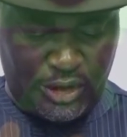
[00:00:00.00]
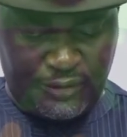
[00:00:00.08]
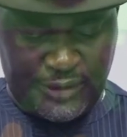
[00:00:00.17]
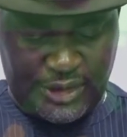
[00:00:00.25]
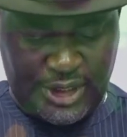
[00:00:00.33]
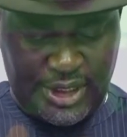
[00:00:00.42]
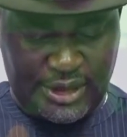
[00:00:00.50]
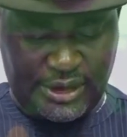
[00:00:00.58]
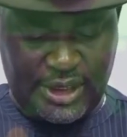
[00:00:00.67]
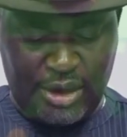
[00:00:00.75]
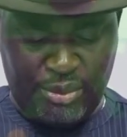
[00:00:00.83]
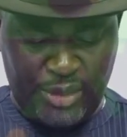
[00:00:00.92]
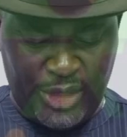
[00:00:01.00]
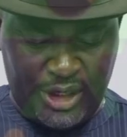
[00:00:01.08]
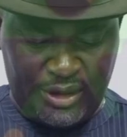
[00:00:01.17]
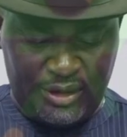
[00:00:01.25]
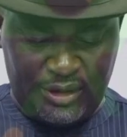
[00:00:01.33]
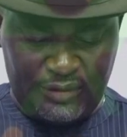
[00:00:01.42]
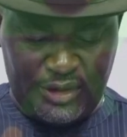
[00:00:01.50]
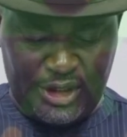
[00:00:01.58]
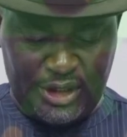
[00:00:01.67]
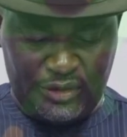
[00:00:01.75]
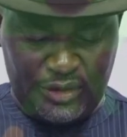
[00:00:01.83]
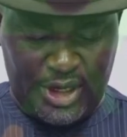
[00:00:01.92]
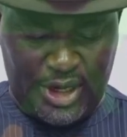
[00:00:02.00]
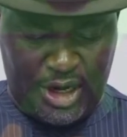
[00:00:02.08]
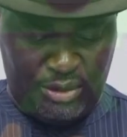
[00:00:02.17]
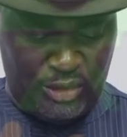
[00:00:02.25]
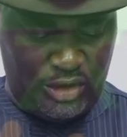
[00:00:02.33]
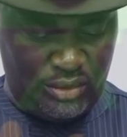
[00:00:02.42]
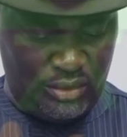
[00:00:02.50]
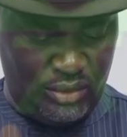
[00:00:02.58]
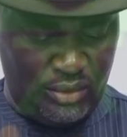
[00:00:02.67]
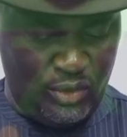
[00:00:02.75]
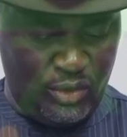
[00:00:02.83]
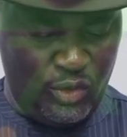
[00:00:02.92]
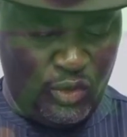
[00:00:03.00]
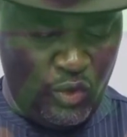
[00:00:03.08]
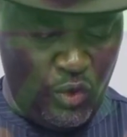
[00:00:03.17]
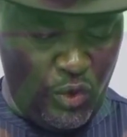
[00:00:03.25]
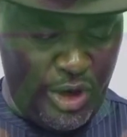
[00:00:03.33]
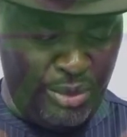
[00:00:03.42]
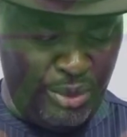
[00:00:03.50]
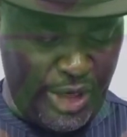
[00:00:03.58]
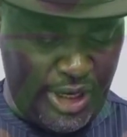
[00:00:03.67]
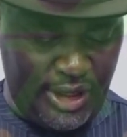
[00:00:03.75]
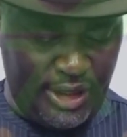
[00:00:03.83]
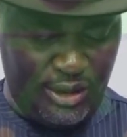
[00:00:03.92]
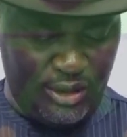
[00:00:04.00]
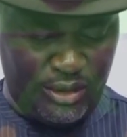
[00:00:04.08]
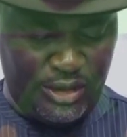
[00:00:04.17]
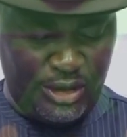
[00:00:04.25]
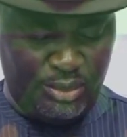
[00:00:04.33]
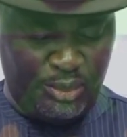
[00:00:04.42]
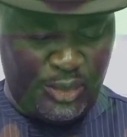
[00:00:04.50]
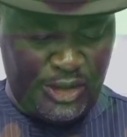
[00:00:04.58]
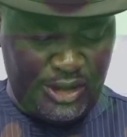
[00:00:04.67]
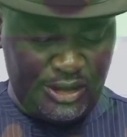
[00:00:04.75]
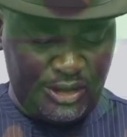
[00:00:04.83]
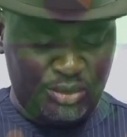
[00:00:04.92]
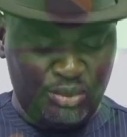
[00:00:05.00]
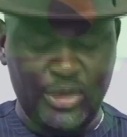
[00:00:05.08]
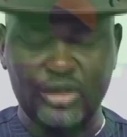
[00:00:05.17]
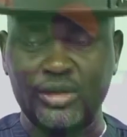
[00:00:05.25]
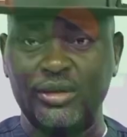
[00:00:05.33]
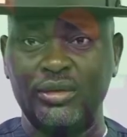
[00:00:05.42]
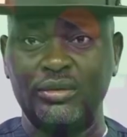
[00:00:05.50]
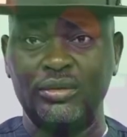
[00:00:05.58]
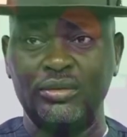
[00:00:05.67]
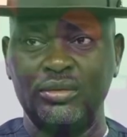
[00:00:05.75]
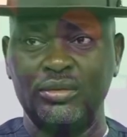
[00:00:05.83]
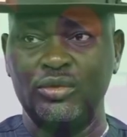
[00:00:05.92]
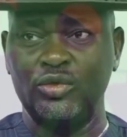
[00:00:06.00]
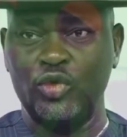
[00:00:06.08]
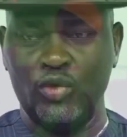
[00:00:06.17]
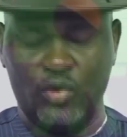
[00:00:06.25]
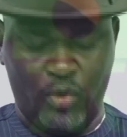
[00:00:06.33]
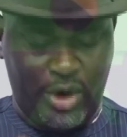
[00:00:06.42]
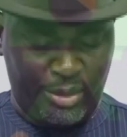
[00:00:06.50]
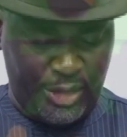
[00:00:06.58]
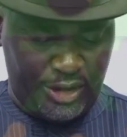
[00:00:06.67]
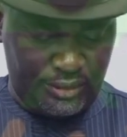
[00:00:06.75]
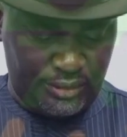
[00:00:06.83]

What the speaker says: officers and men of the Nigerian Army who were merely on a peace mission to Okuama.